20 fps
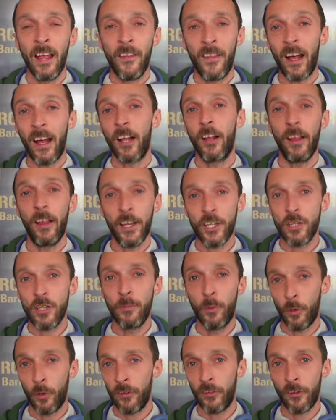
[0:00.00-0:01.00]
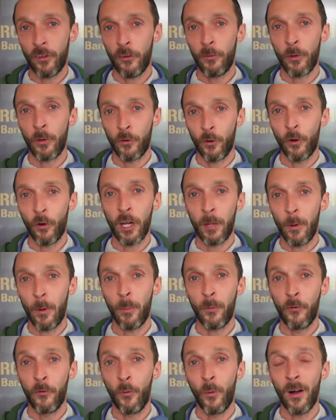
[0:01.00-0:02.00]
that collection bonus stuff we're talking about
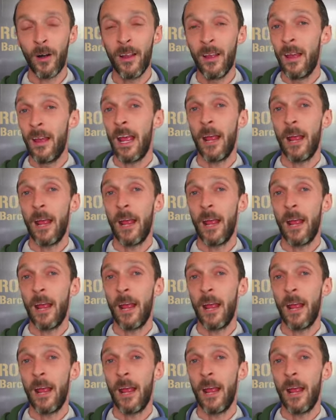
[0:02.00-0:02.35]
before.